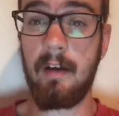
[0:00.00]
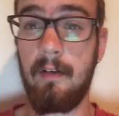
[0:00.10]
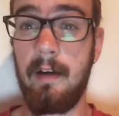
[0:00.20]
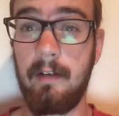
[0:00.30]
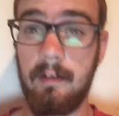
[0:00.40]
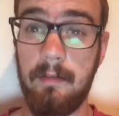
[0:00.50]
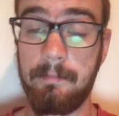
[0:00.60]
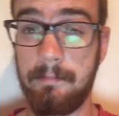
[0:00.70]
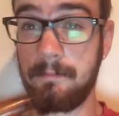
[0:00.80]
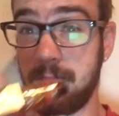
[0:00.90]
y'all how to
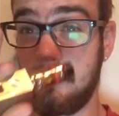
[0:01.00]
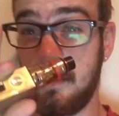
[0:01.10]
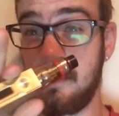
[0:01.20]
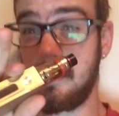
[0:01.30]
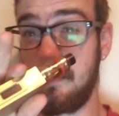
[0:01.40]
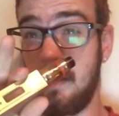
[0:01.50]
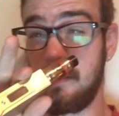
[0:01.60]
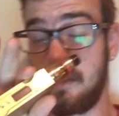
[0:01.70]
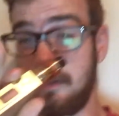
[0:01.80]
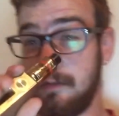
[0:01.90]

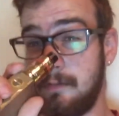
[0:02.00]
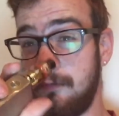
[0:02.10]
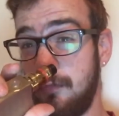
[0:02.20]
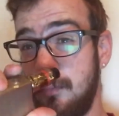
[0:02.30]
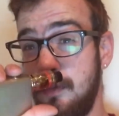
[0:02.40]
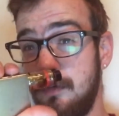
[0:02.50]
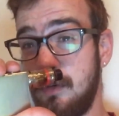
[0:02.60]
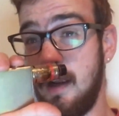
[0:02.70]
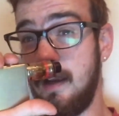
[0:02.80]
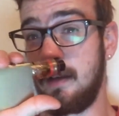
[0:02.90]
customize y'all's Voopoo
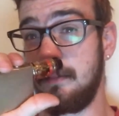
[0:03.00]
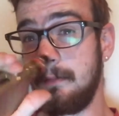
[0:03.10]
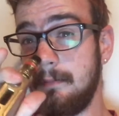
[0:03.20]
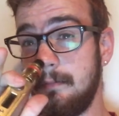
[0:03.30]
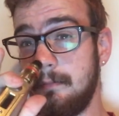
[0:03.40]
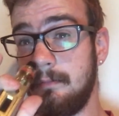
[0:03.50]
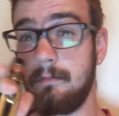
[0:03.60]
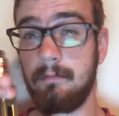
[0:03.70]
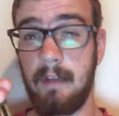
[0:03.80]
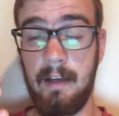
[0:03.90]
drag
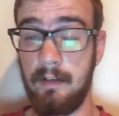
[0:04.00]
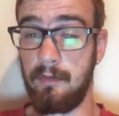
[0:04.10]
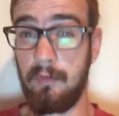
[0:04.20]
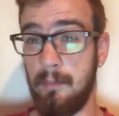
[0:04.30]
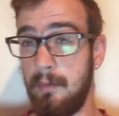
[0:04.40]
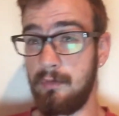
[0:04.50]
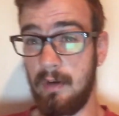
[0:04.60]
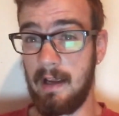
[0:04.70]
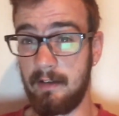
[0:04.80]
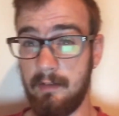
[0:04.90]
and your Voopoo
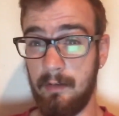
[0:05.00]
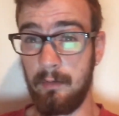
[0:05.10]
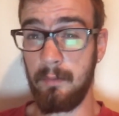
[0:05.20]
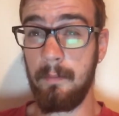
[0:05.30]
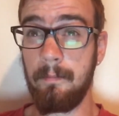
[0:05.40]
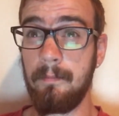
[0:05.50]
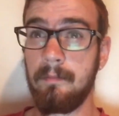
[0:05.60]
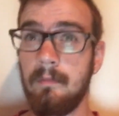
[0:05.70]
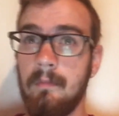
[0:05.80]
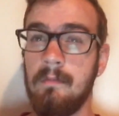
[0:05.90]
drag too.
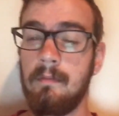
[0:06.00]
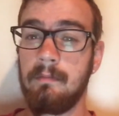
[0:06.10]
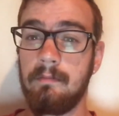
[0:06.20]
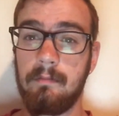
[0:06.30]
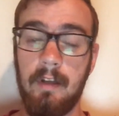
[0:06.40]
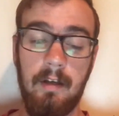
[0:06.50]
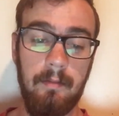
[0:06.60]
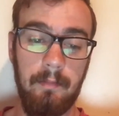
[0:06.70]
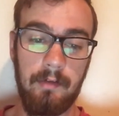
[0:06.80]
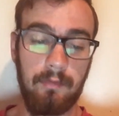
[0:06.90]
The
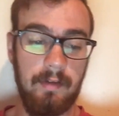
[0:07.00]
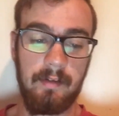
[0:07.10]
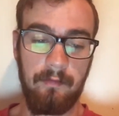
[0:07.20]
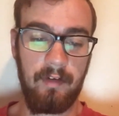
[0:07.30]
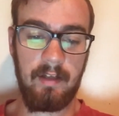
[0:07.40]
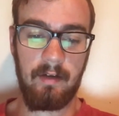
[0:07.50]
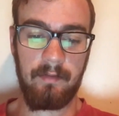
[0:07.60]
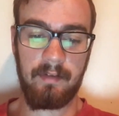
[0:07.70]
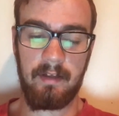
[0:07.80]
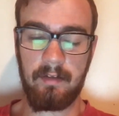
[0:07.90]
most recent video
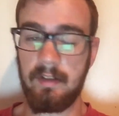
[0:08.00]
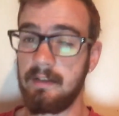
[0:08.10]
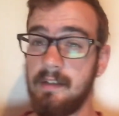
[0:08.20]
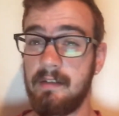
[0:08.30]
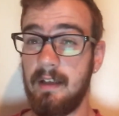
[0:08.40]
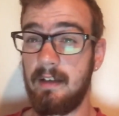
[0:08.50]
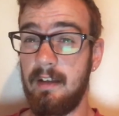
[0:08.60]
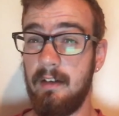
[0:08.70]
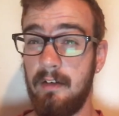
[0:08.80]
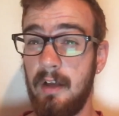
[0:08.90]
I've seen on this is like a
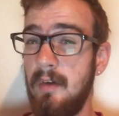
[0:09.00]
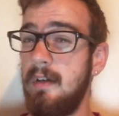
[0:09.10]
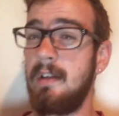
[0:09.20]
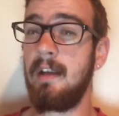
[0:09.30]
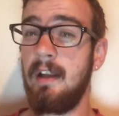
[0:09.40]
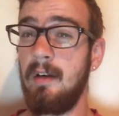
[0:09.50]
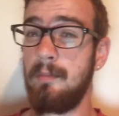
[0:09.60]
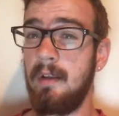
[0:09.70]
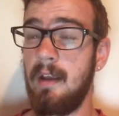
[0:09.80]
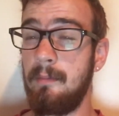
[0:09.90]
year ago and it didn't
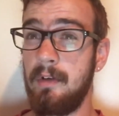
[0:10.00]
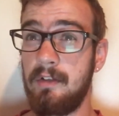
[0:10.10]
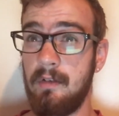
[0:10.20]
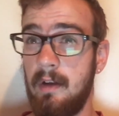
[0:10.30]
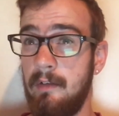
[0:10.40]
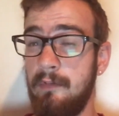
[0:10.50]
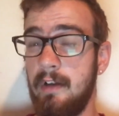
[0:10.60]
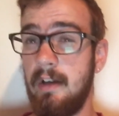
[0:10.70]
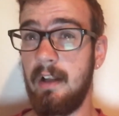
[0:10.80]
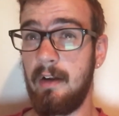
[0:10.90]
help me that much, so I had to
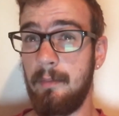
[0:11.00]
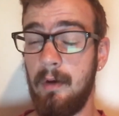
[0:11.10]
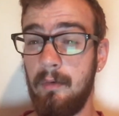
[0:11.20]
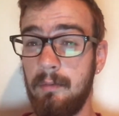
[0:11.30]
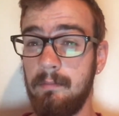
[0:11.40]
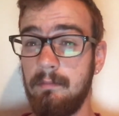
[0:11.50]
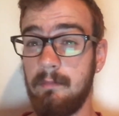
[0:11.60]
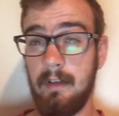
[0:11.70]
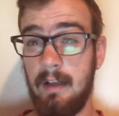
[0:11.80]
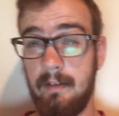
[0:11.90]
figure it out on my own,
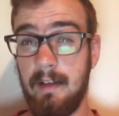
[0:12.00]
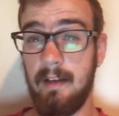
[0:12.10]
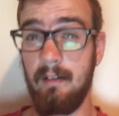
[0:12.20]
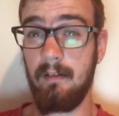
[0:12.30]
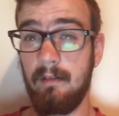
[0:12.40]
and I did.